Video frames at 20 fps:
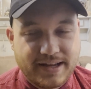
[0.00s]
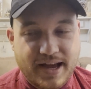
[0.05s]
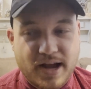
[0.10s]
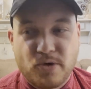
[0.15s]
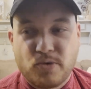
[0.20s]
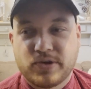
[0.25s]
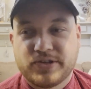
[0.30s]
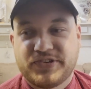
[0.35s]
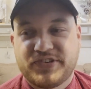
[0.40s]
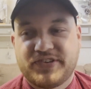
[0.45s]
I
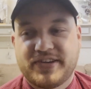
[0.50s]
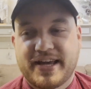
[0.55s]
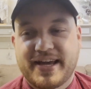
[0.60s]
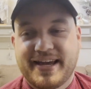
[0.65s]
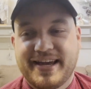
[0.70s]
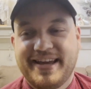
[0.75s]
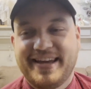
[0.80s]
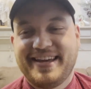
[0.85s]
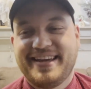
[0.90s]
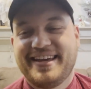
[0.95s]
would
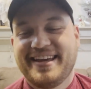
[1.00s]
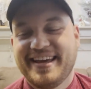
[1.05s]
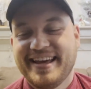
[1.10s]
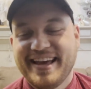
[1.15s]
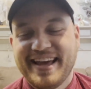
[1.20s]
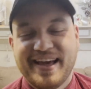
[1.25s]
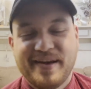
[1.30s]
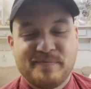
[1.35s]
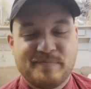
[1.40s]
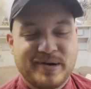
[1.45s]
say.
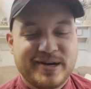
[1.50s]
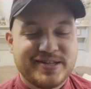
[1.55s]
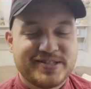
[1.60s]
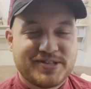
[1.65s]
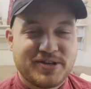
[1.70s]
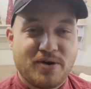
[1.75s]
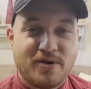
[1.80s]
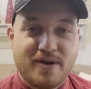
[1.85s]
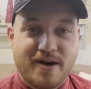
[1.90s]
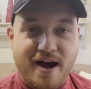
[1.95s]
Birds
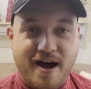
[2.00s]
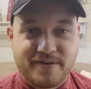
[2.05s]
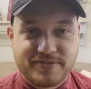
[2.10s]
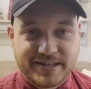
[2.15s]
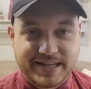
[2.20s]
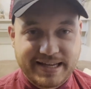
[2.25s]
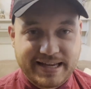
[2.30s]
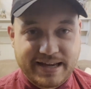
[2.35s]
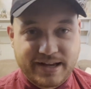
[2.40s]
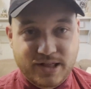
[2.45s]
don't
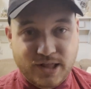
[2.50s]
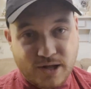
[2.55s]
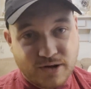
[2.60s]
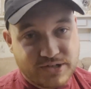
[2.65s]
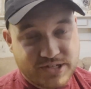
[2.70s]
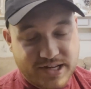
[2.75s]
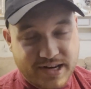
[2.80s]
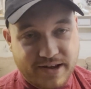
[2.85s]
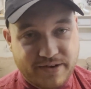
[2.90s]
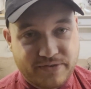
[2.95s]
often get
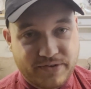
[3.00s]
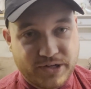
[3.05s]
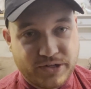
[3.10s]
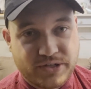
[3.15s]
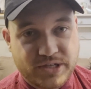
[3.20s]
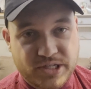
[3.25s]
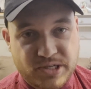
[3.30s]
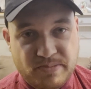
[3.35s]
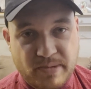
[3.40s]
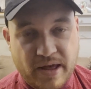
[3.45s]
close enough for you
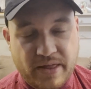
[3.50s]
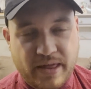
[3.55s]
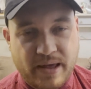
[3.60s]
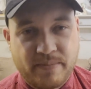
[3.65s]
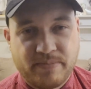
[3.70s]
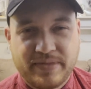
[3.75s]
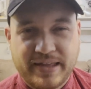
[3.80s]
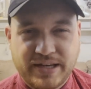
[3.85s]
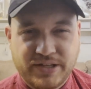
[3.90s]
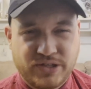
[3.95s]
to smell
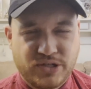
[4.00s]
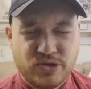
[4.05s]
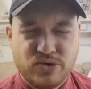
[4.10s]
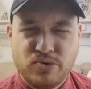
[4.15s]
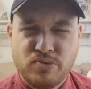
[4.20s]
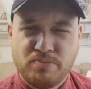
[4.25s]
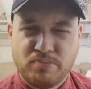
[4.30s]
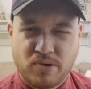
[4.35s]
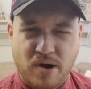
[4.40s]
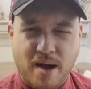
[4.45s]
them. They do
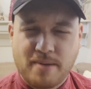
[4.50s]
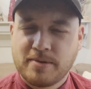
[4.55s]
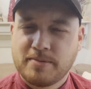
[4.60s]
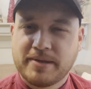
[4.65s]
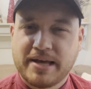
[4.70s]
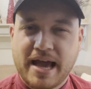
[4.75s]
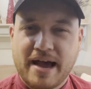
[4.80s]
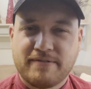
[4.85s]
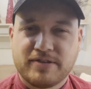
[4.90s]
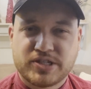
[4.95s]
probably
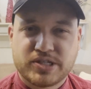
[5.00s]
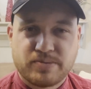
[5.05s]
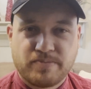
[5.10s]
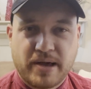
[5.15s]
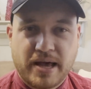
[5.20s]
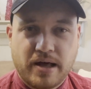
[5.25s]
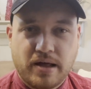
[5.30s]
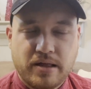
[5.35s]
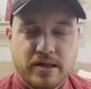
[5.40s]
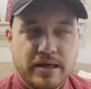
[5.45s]
have a
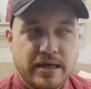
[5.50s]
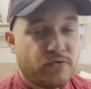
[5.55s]
smell.